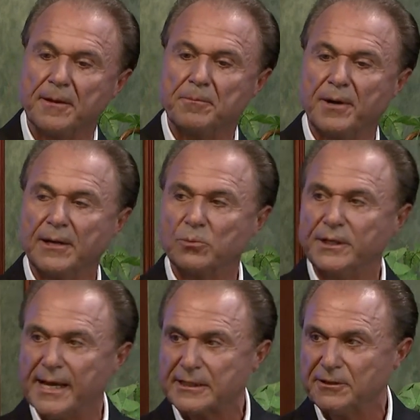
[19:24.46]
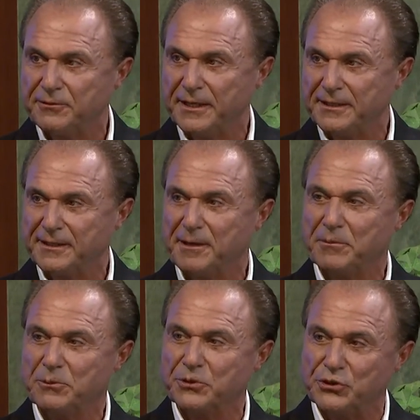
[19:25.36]
by reactivating them
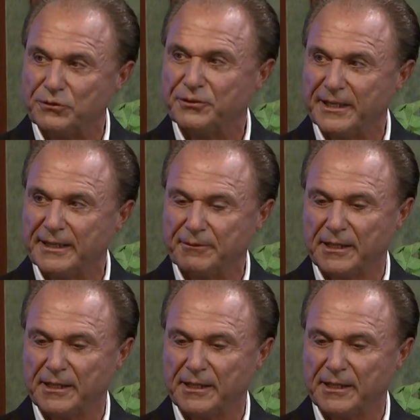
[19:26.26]
and rejuvenating